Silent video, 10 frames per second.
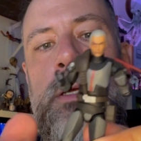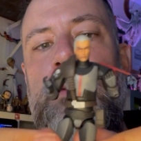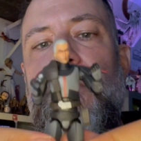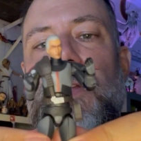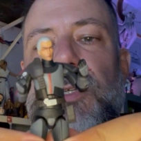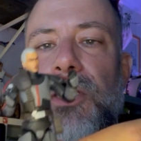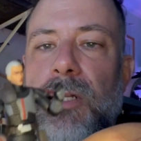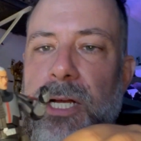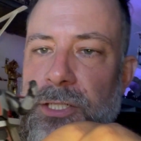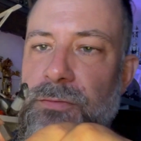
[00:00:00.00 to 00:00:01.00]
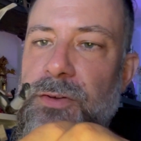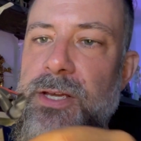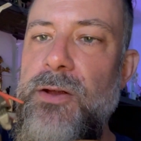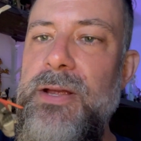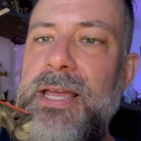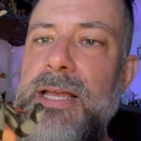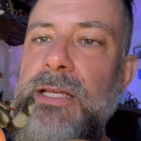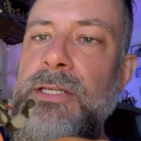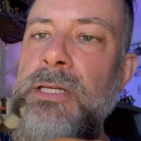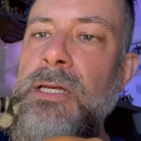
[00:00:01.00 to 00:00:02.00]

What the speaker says: vintage collection figure is,